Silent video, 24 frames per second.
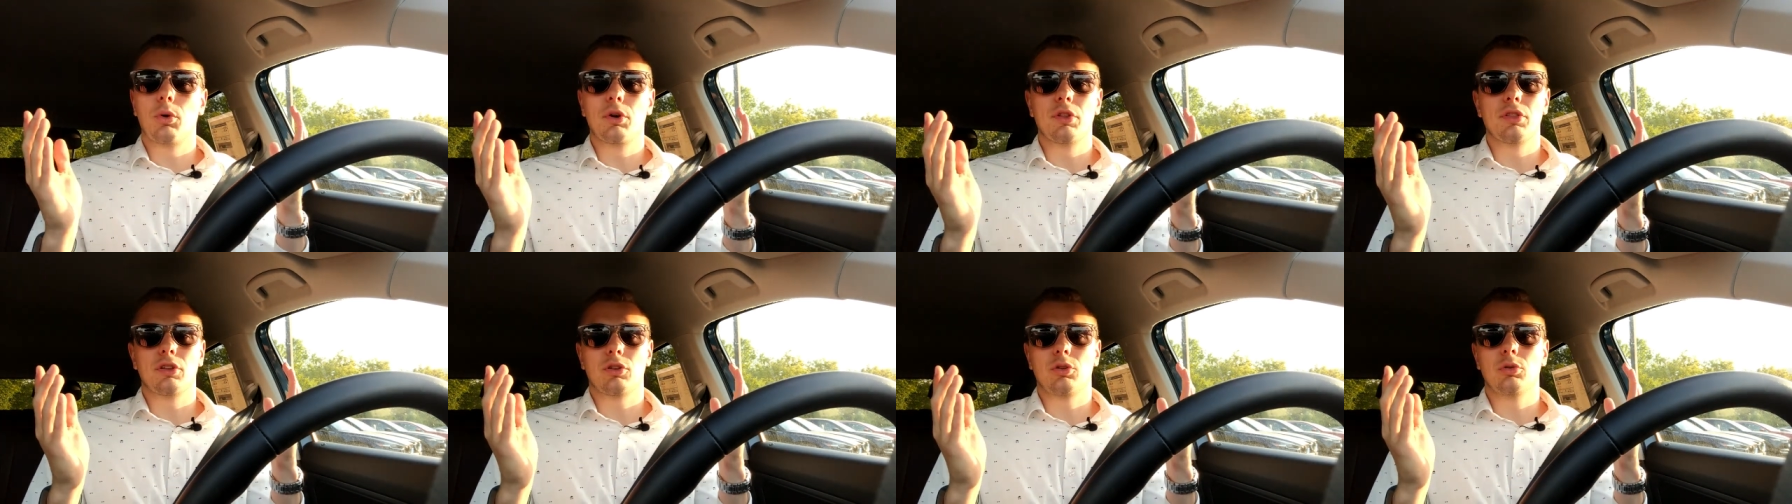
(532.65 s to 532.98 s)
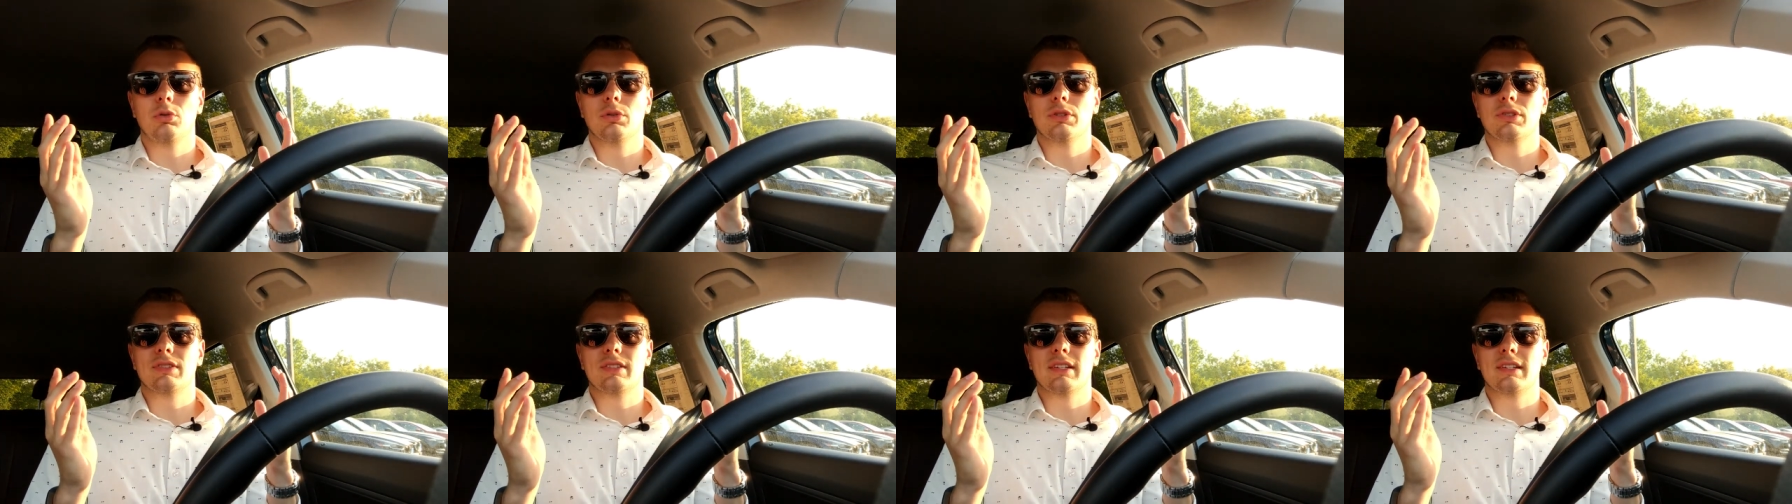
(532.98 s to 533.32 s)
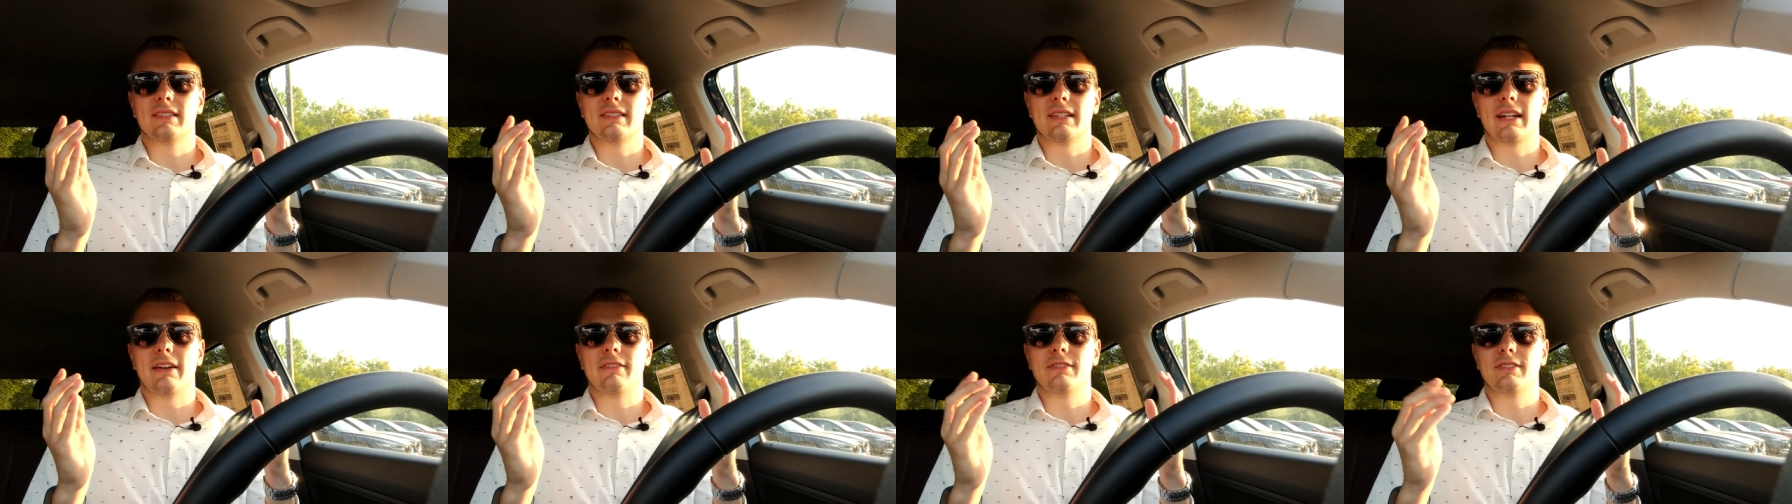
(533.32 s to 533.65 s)
one of the coolest
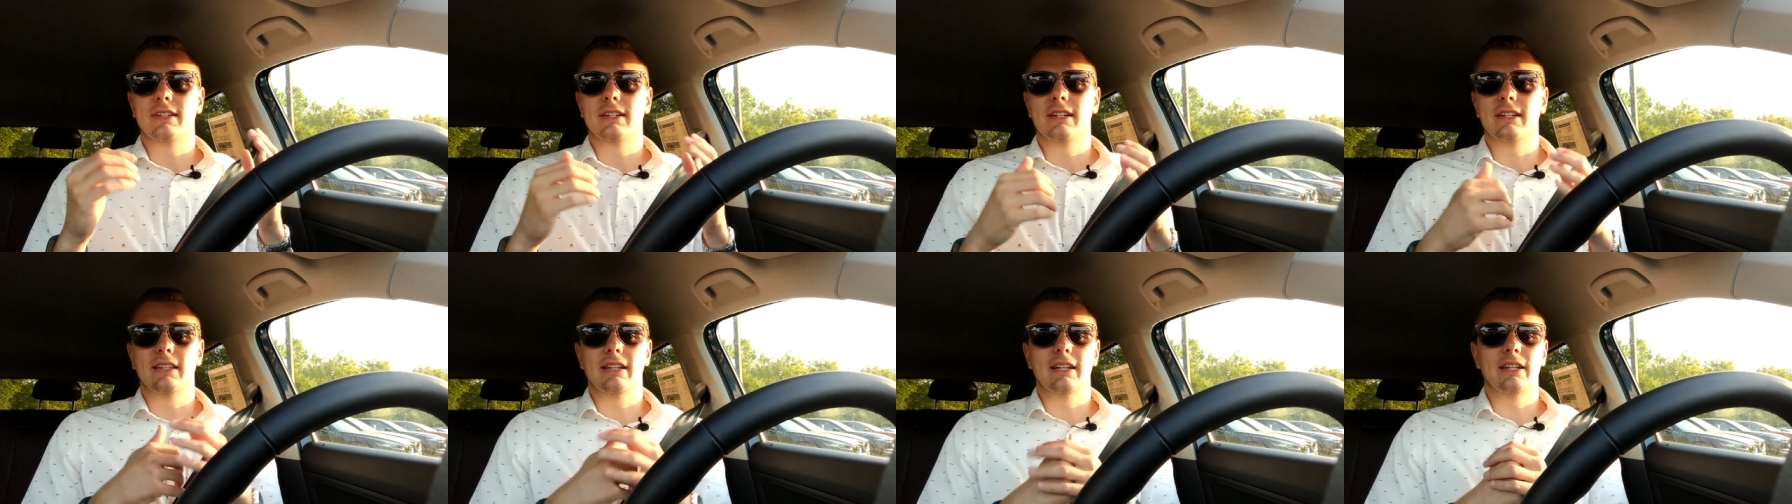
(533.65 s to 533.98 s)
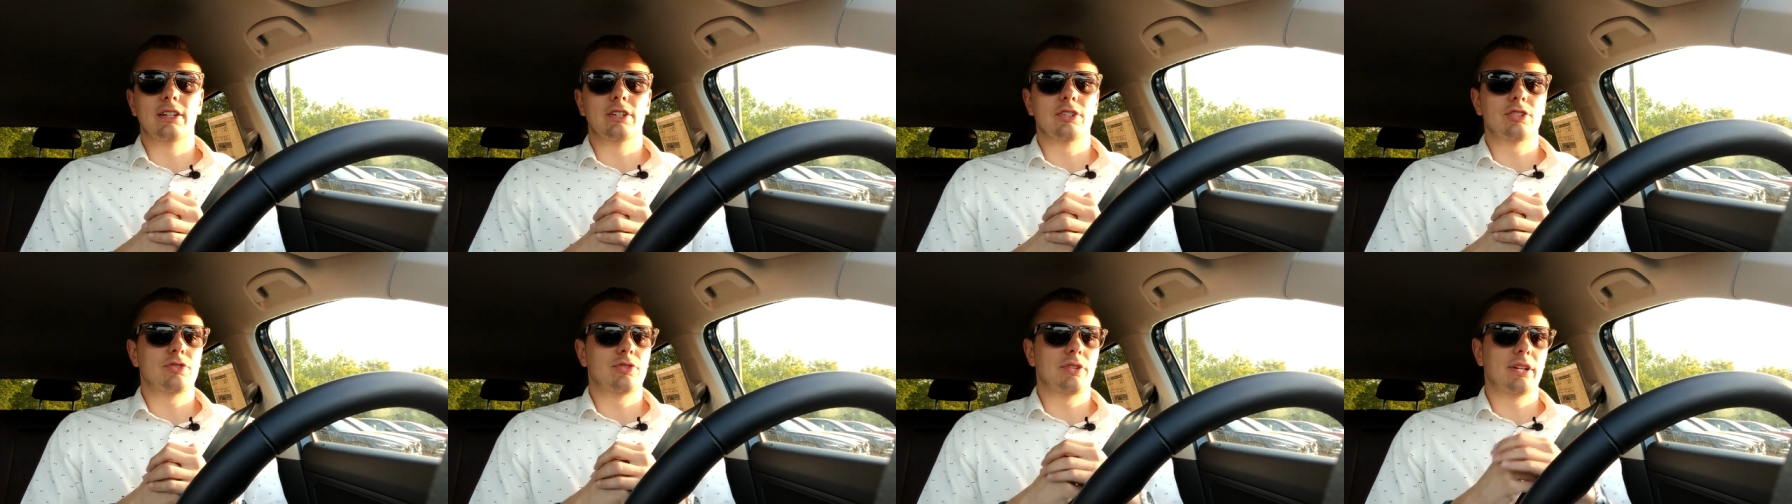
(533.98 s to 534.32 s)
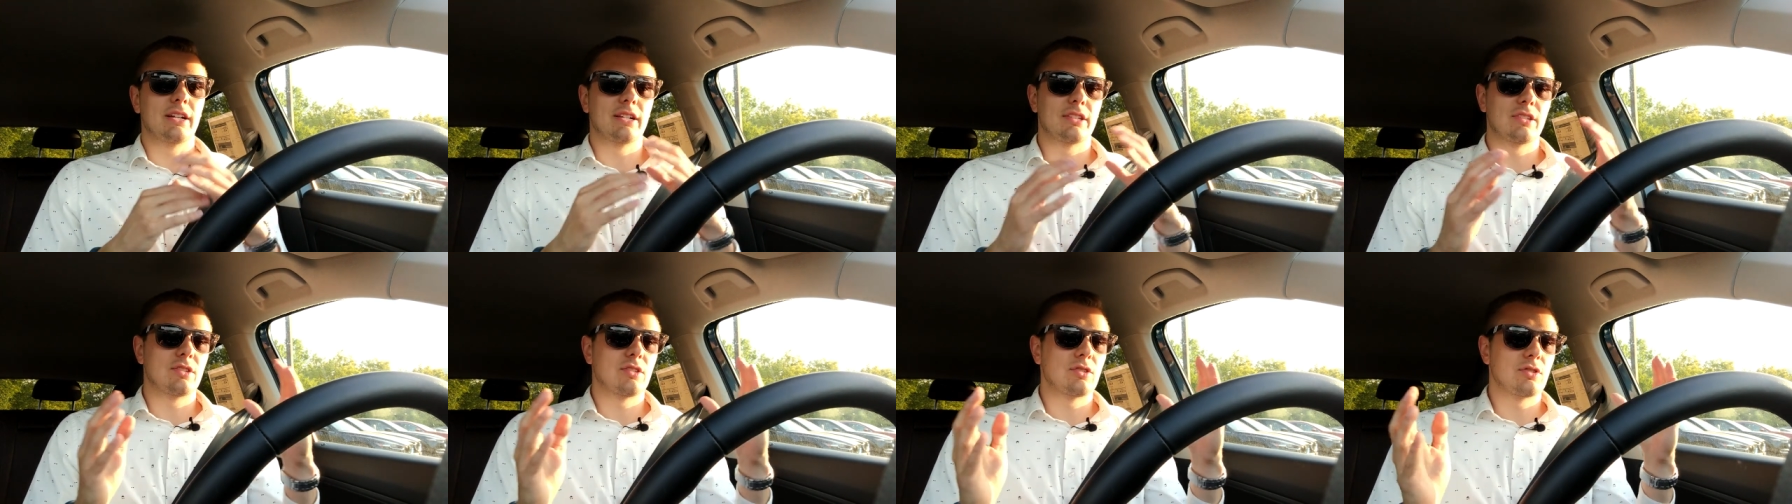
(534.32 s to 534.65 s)
things that I've seen in the
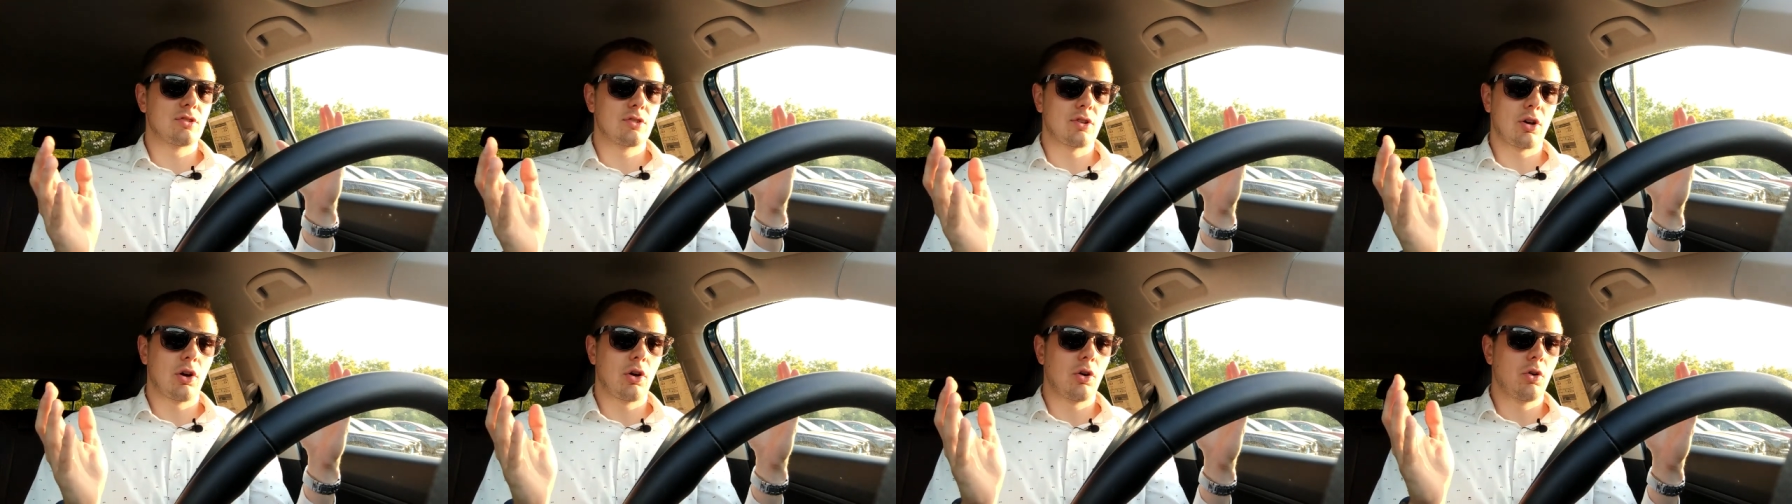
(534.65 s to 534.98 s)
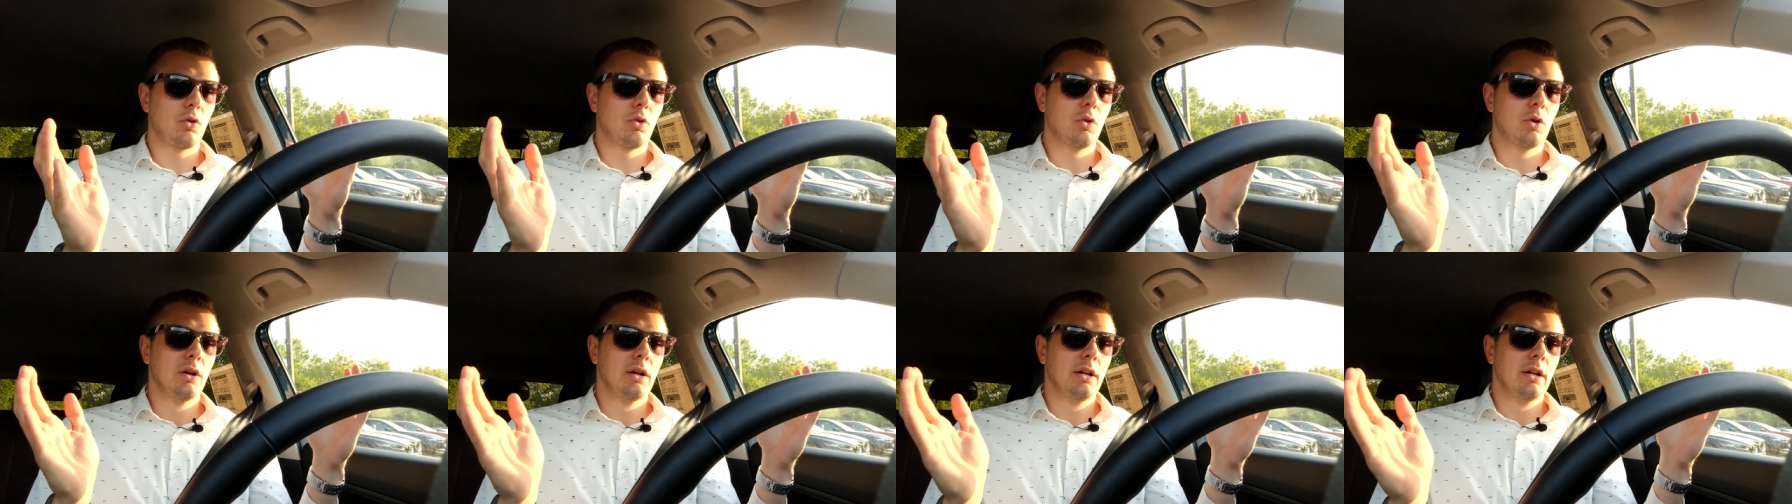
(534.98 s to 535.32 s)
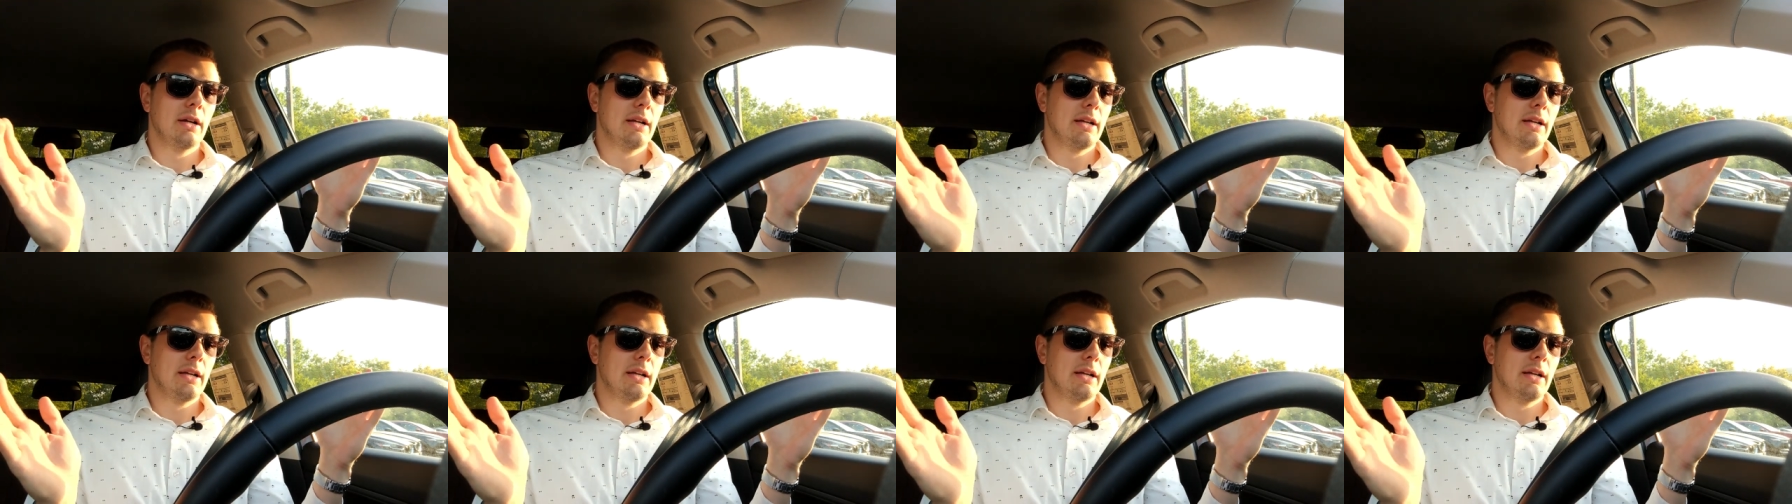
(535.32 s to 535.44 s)
industry. It's so